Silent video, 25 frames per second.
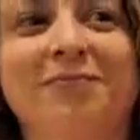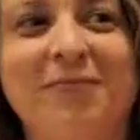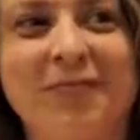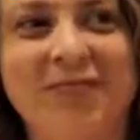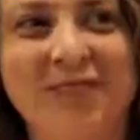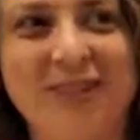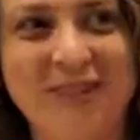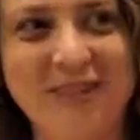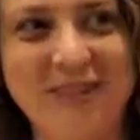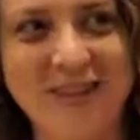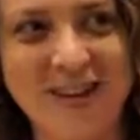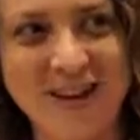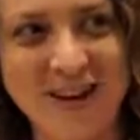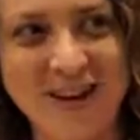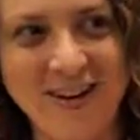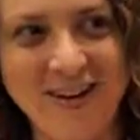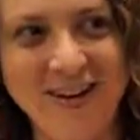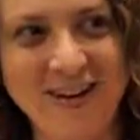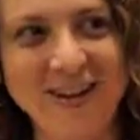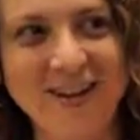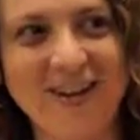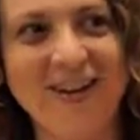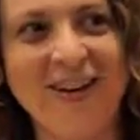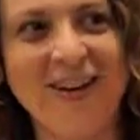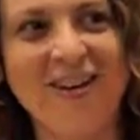So there
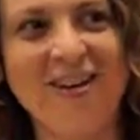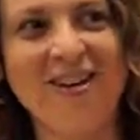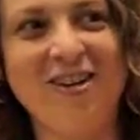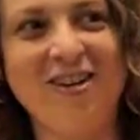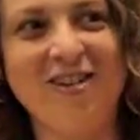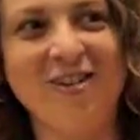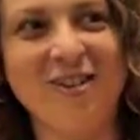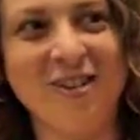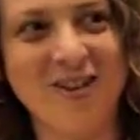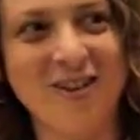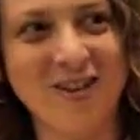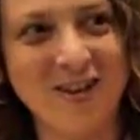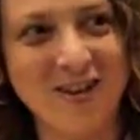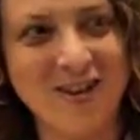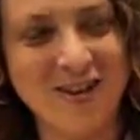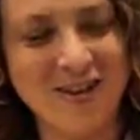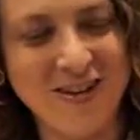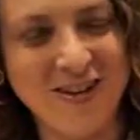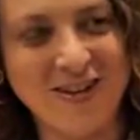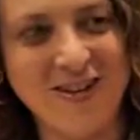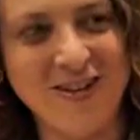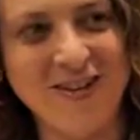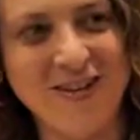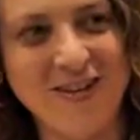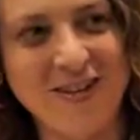you go. So
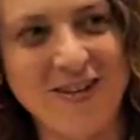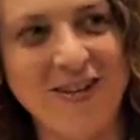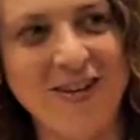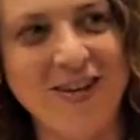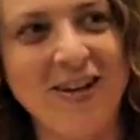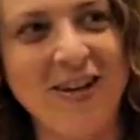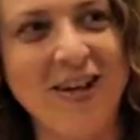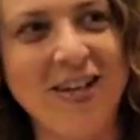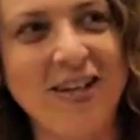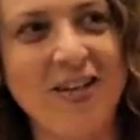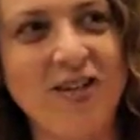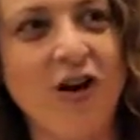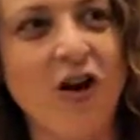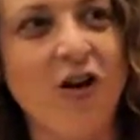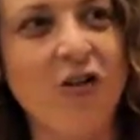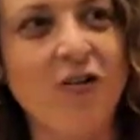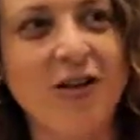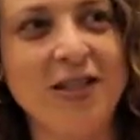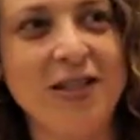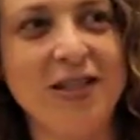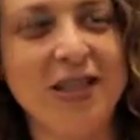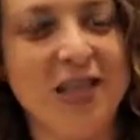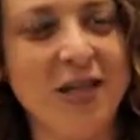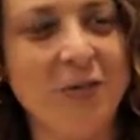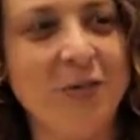it's
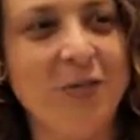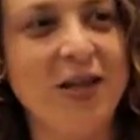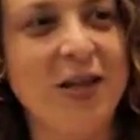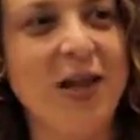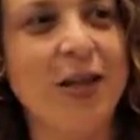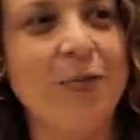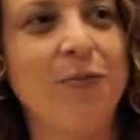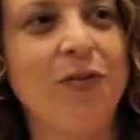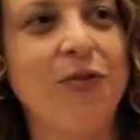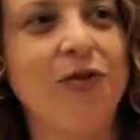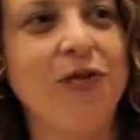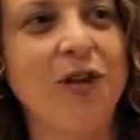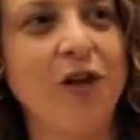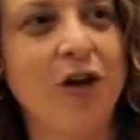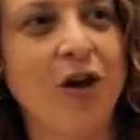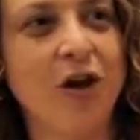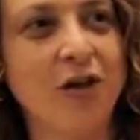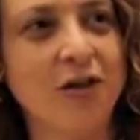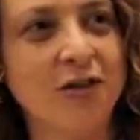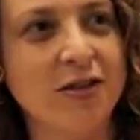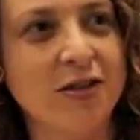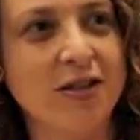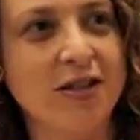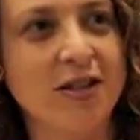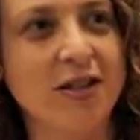always keeping up with the
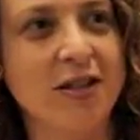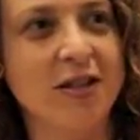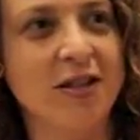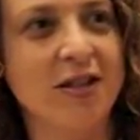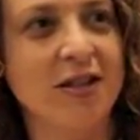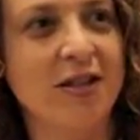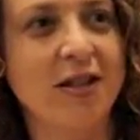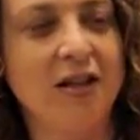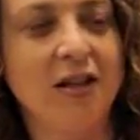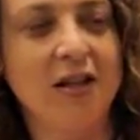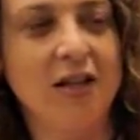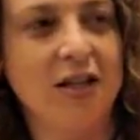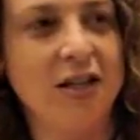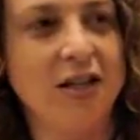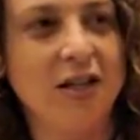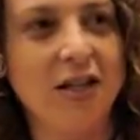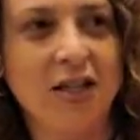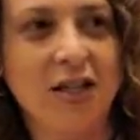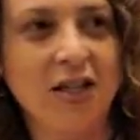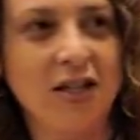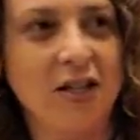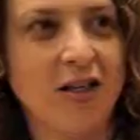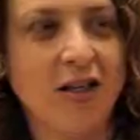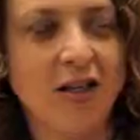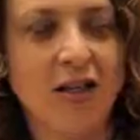arts, and
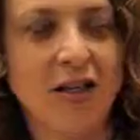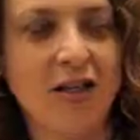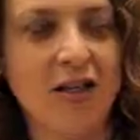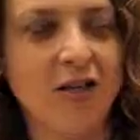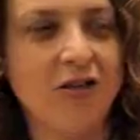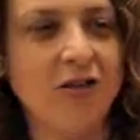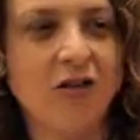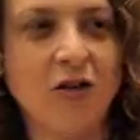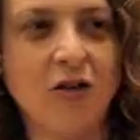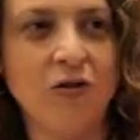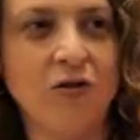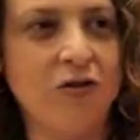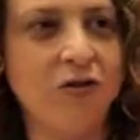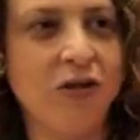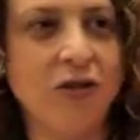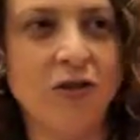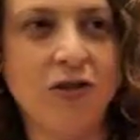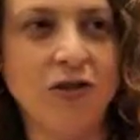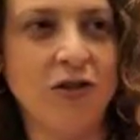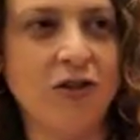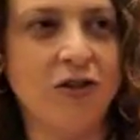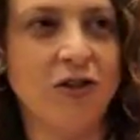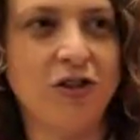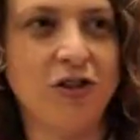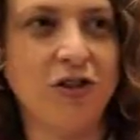don't
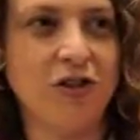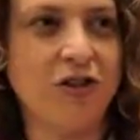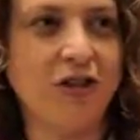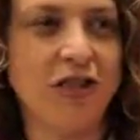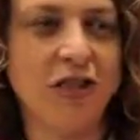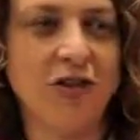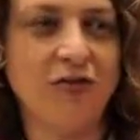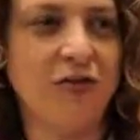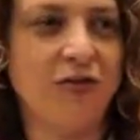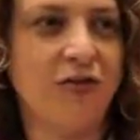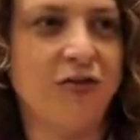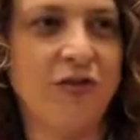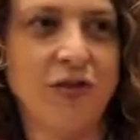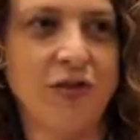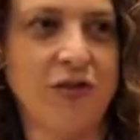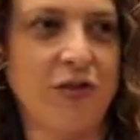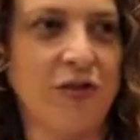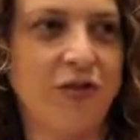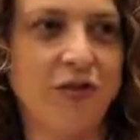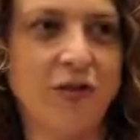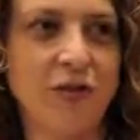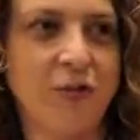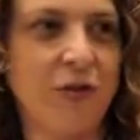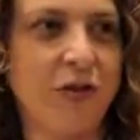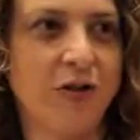discourage yourself if you're
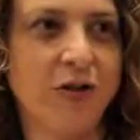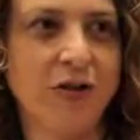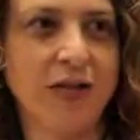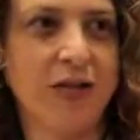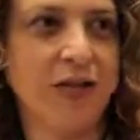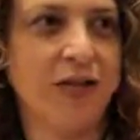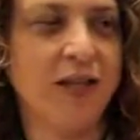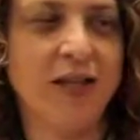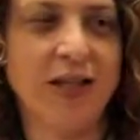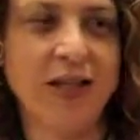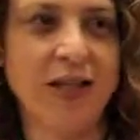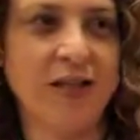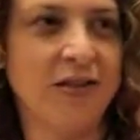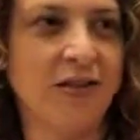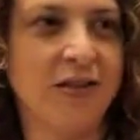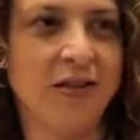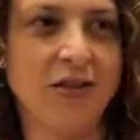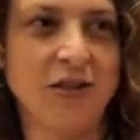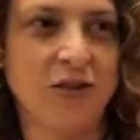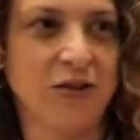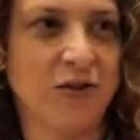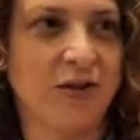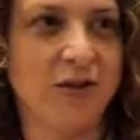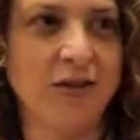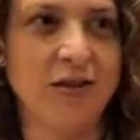the only person that likes
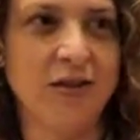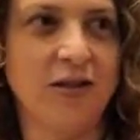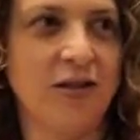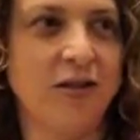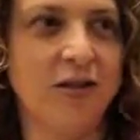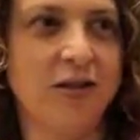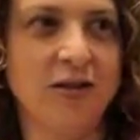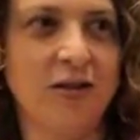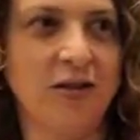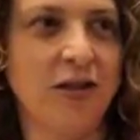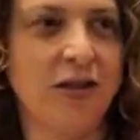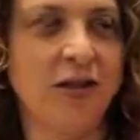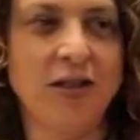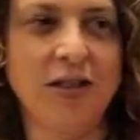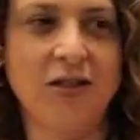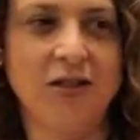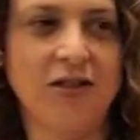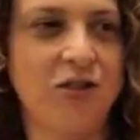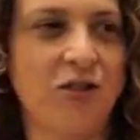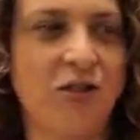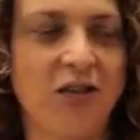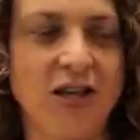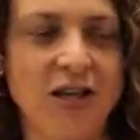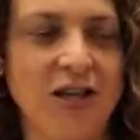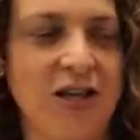to do it.
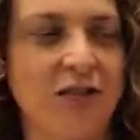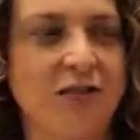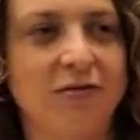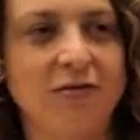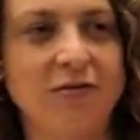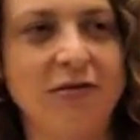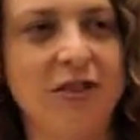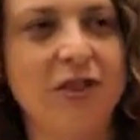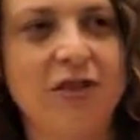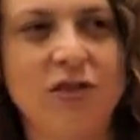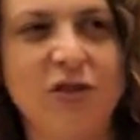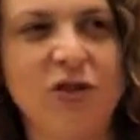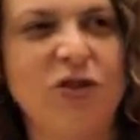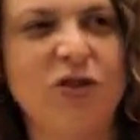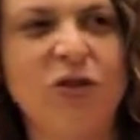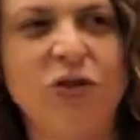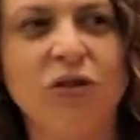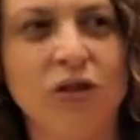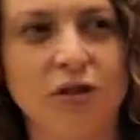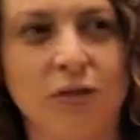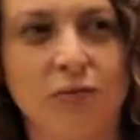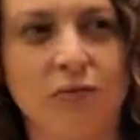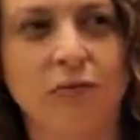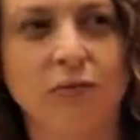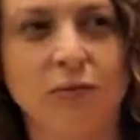It's great. It's
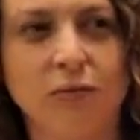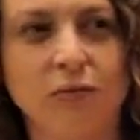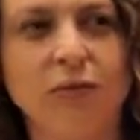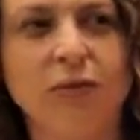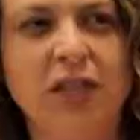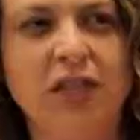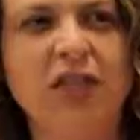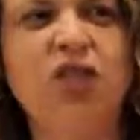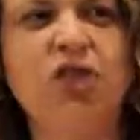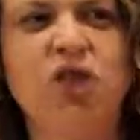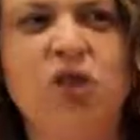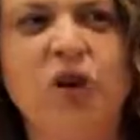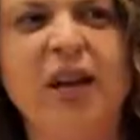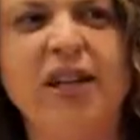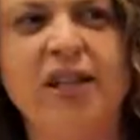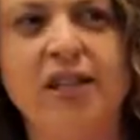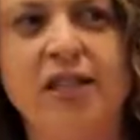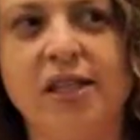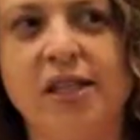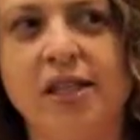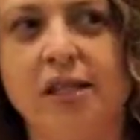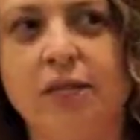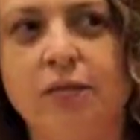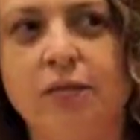cool. It's trendy.